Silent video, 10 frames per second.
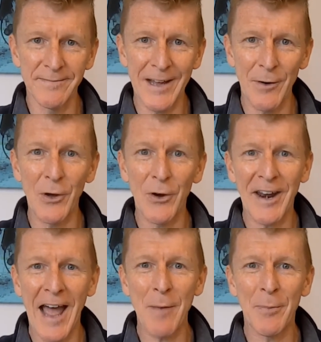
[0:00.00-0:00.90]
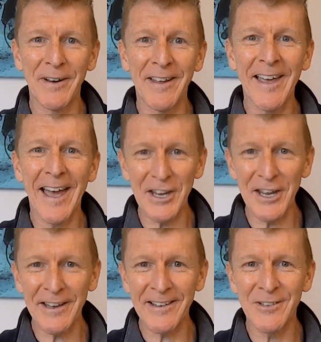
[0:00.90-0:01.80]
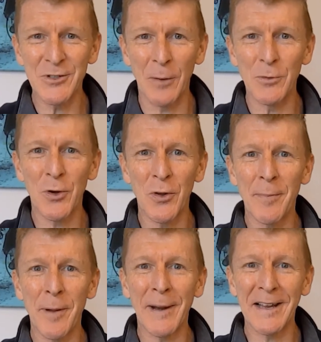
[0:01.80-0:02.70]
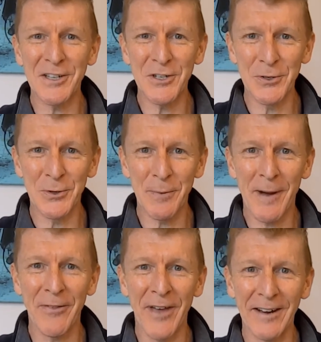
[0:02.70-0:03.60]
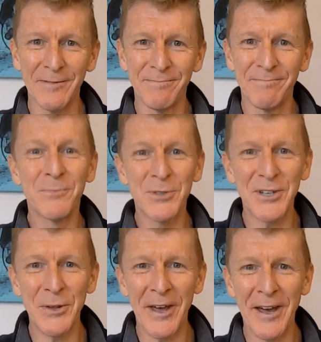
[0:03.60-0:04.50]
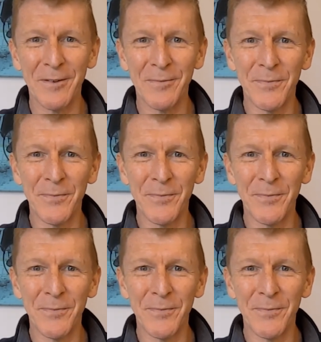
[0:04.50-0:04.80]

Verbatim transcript: Now, a lot can happen in a year, so I'm sure there'll be plenty to talk about then. See you there.